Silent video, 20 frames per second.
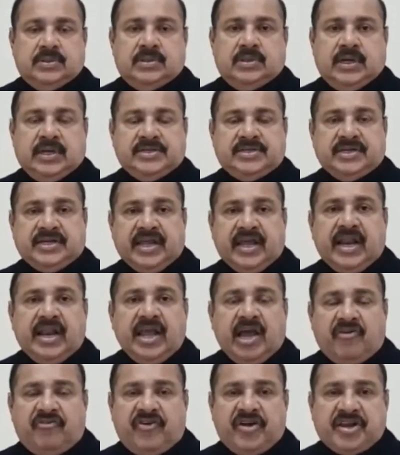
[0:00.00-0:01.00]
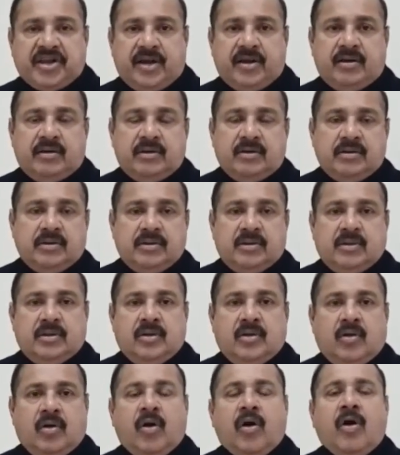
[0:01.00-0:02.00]
has really affected
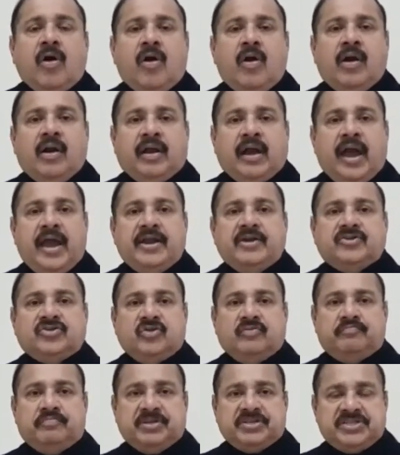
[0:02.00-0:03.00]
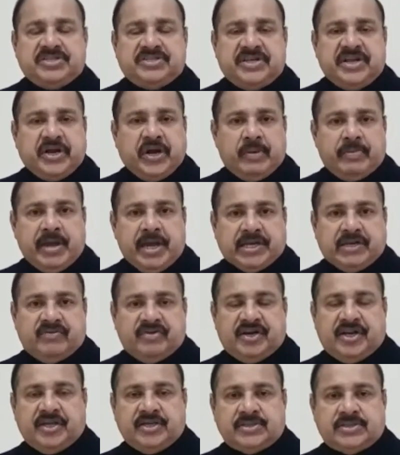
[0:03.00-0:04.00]
all kinds of business and economic
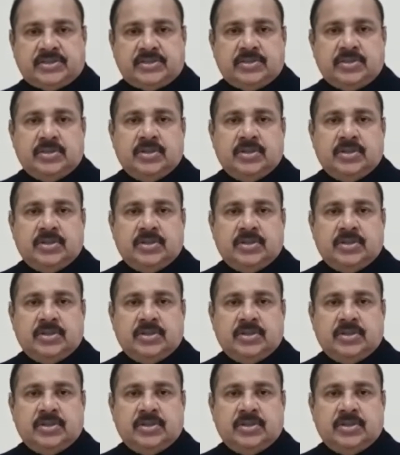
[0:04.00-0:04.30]
activities